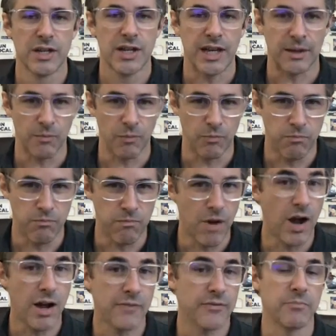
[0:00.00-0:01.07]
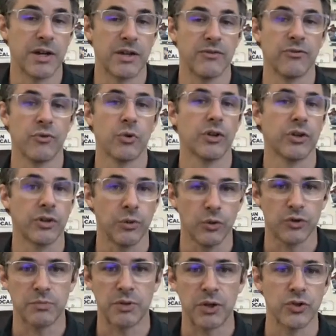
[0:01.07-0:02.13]
and often metaphoric or
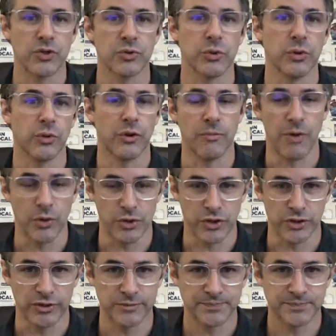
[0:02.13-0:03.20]
spiritual or emotional.